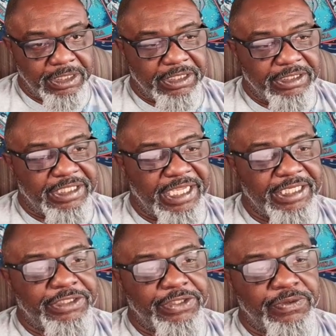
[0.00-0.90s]
Stay
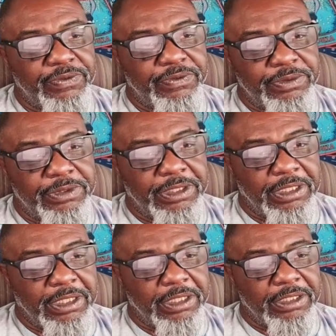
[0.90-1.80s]
tuned
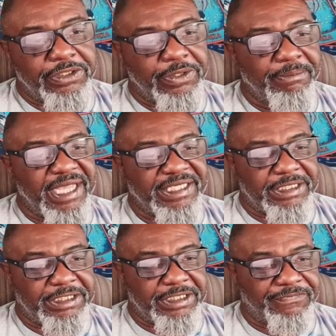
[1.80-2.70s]
to
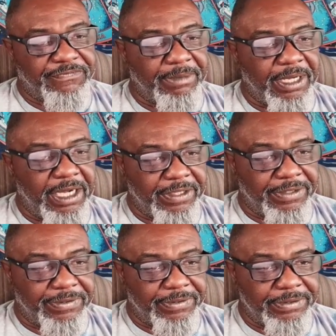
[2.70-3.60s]
messages from
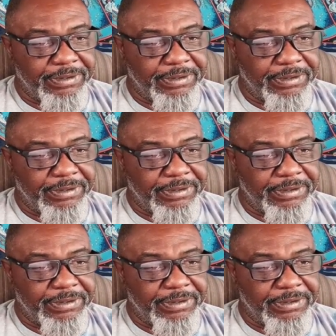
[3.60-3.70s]
others